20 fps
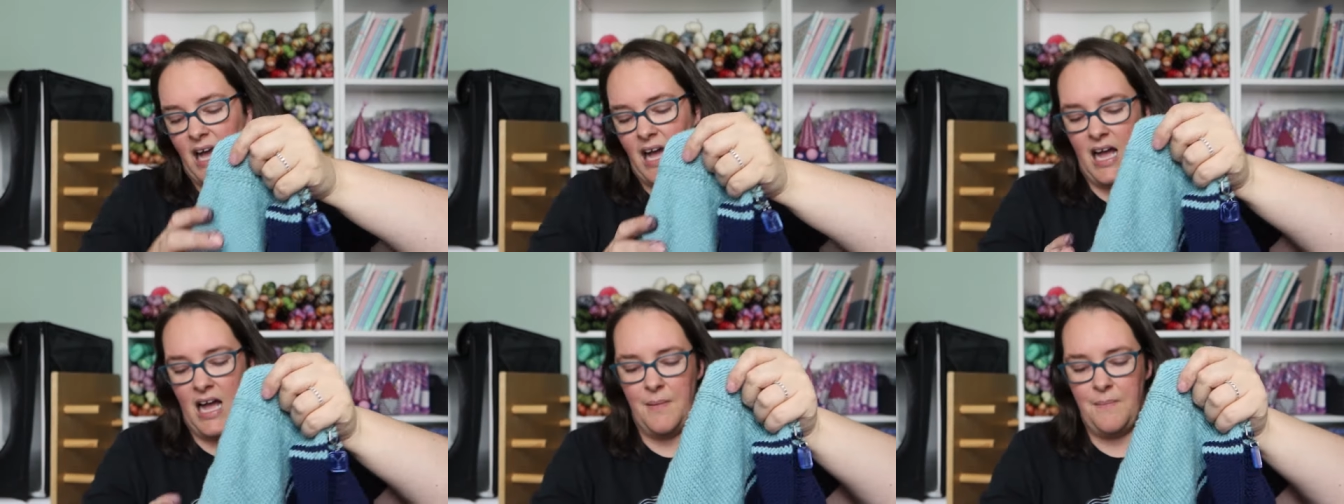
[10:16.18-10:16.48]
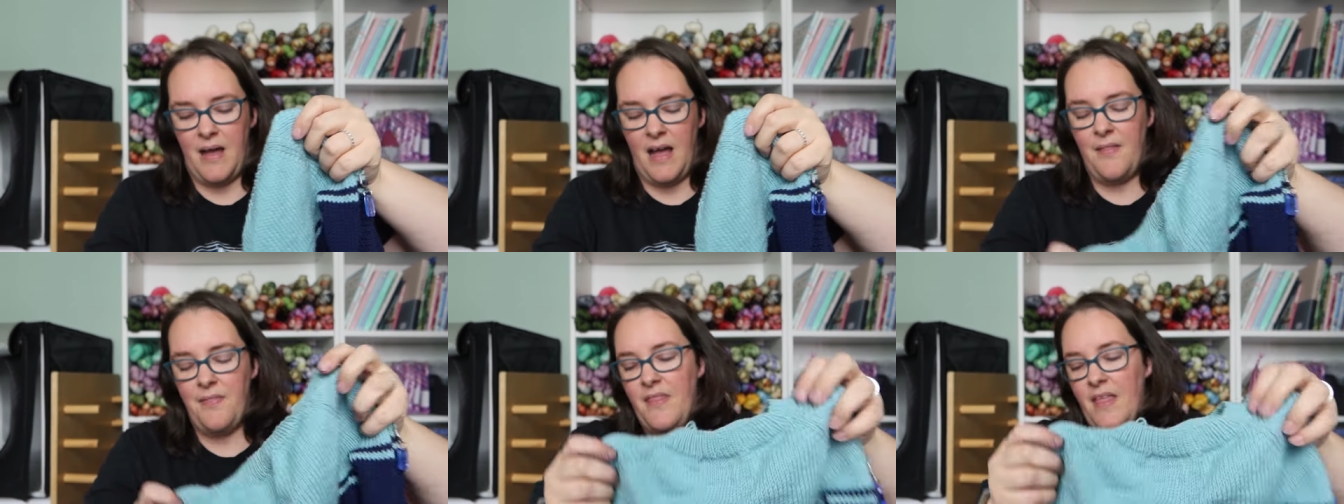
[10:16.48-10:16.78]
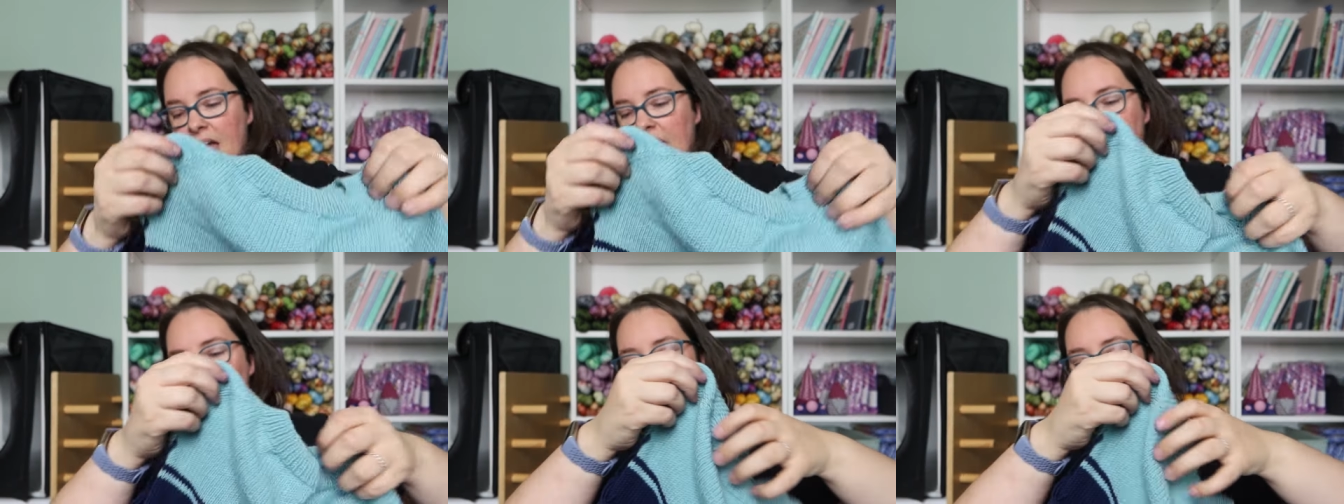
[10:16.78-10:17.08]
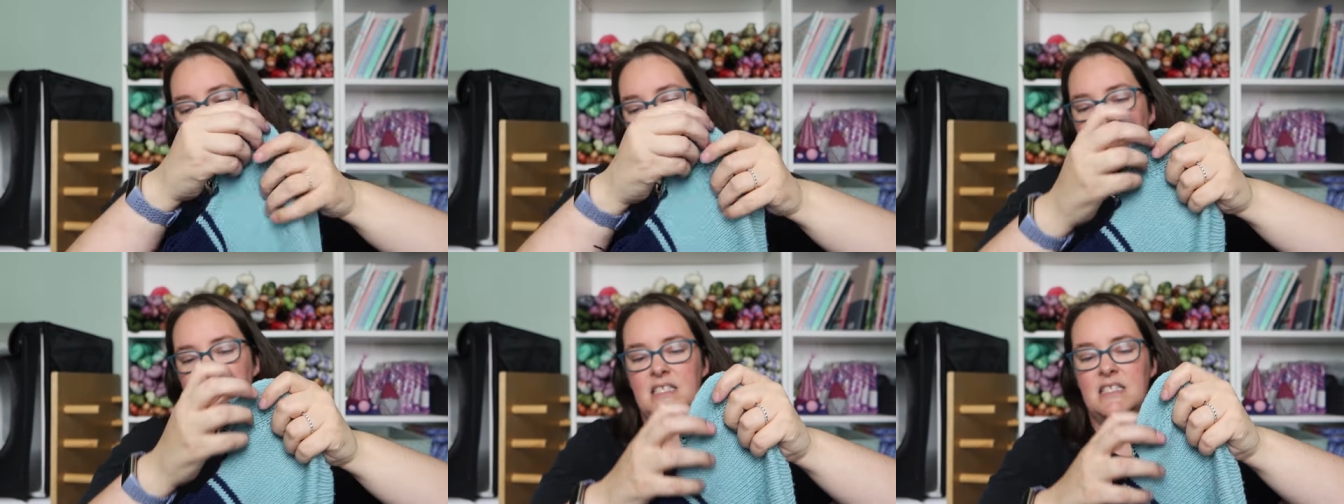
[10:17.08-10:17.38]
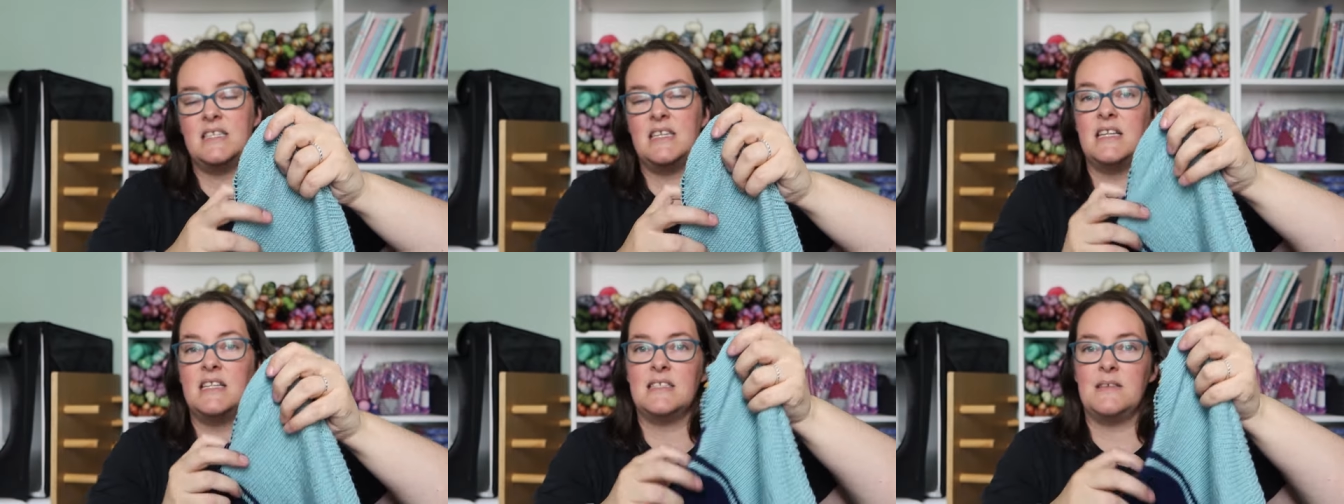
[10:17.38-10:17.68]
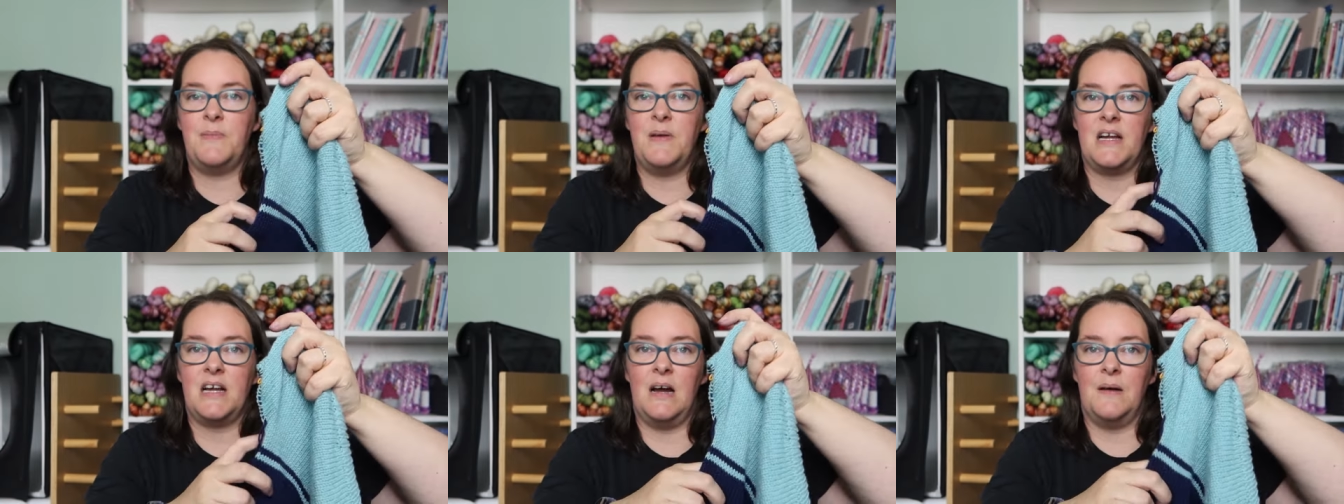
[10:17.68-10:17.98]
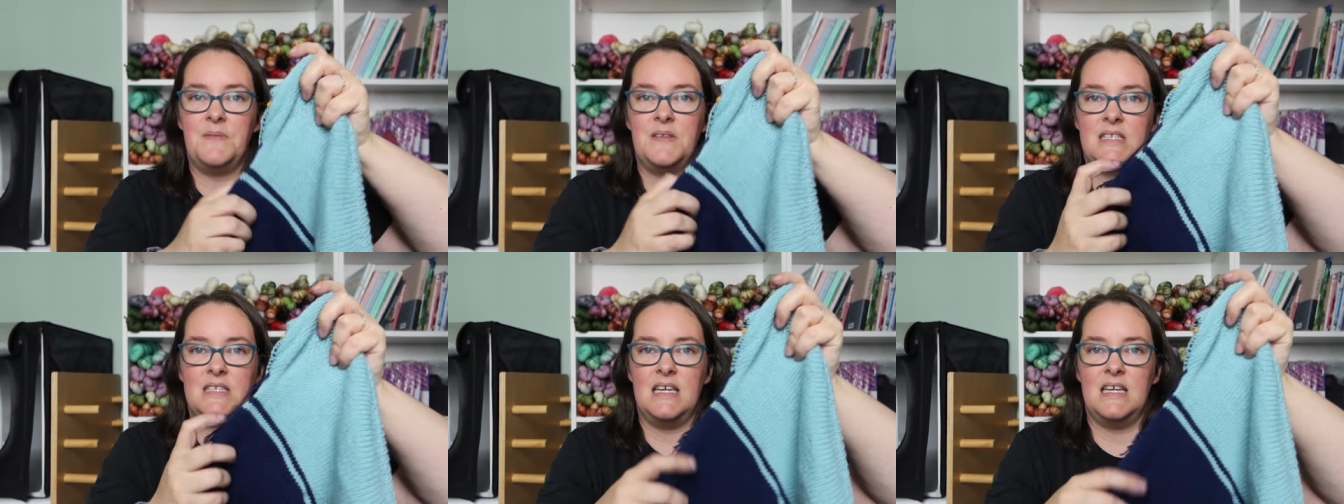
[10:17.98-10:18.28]
And then I just need to pick
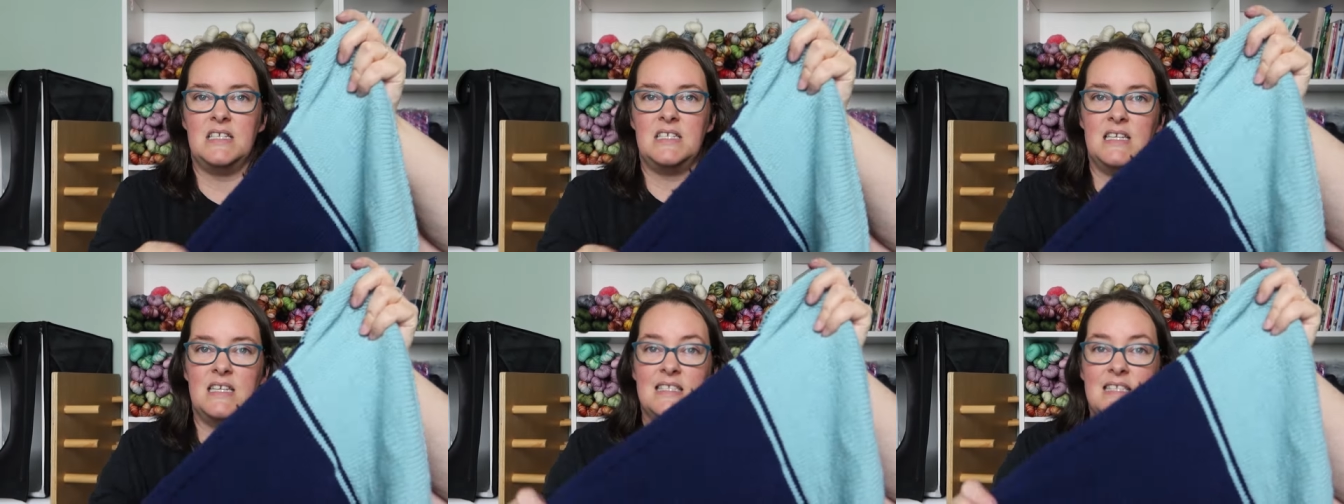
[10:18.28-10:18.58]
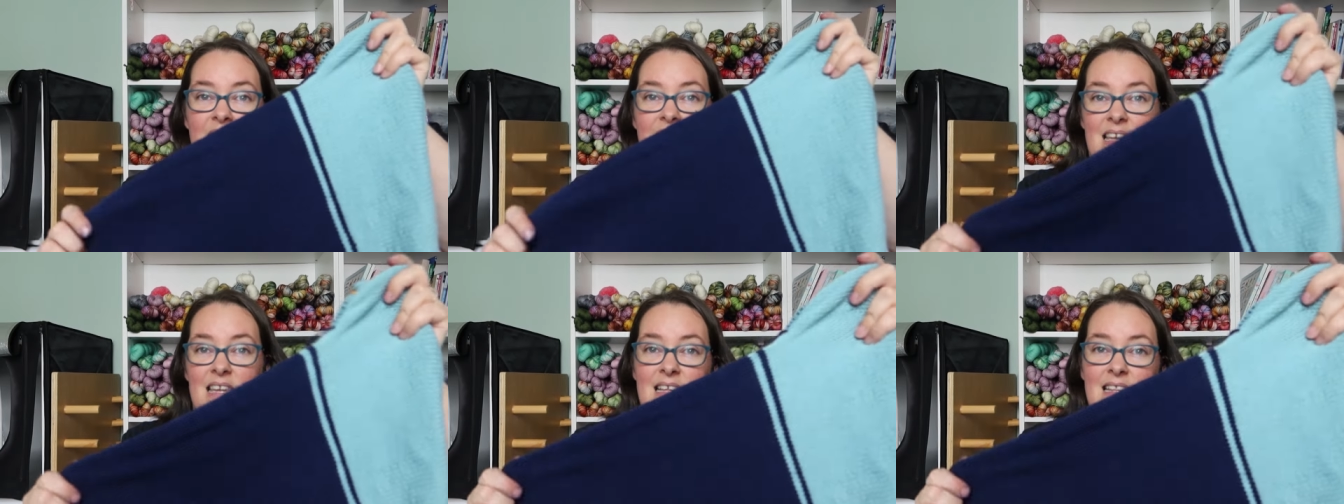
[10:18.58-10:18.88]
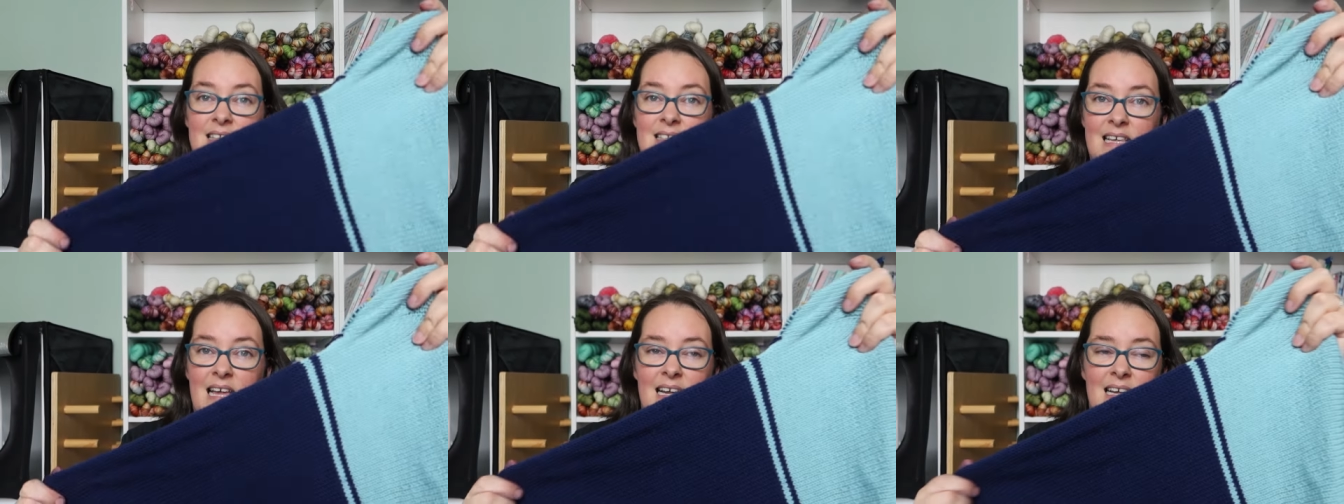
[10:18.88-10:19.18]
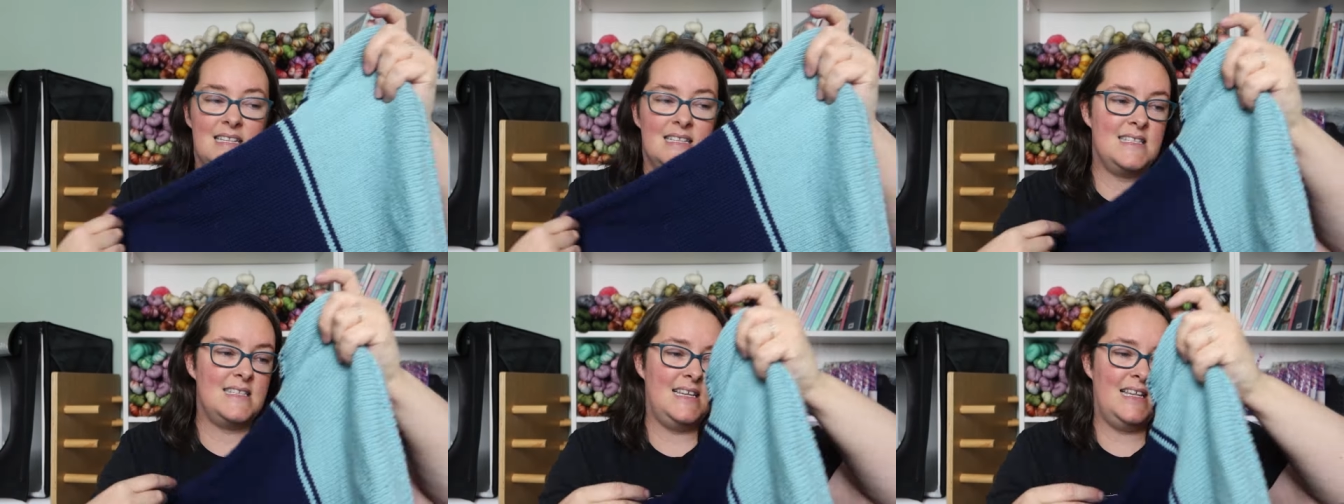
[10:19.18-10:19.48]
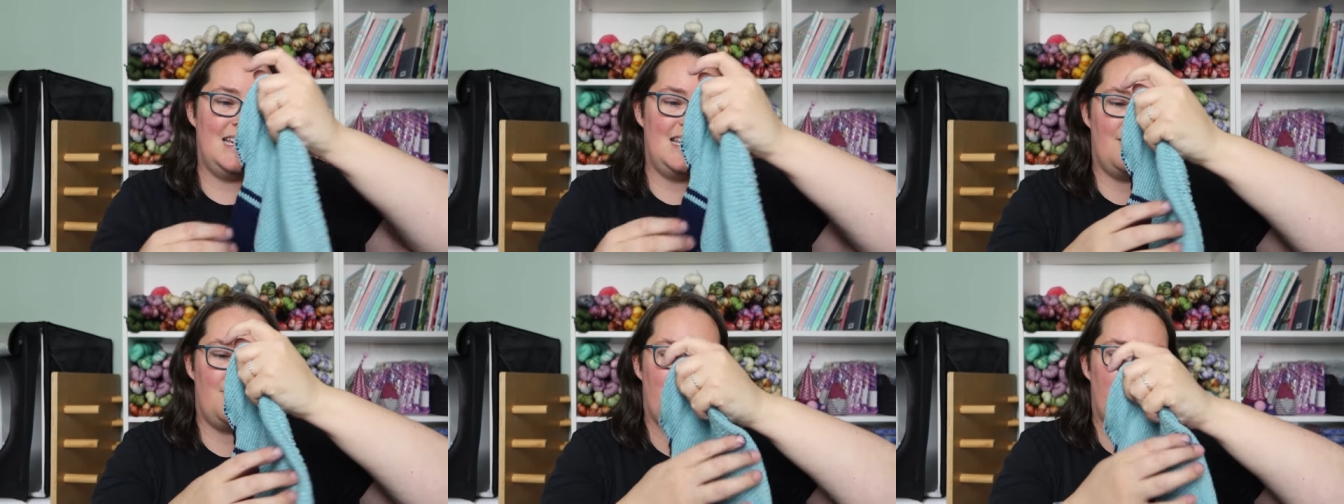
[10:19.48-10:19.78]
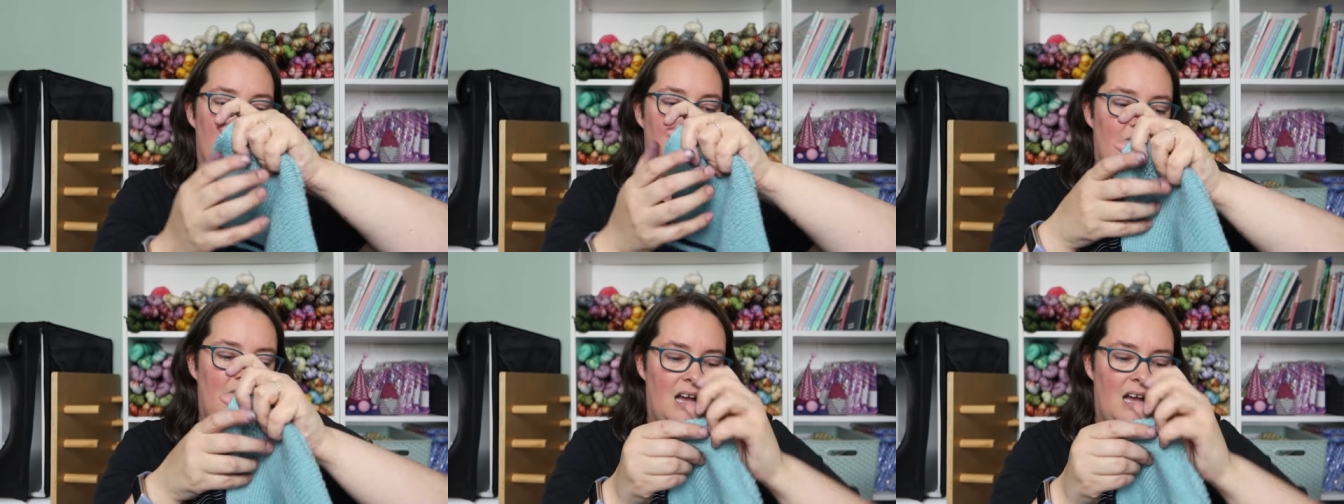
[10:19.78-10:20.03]
up the stitches and knit the second sleeve.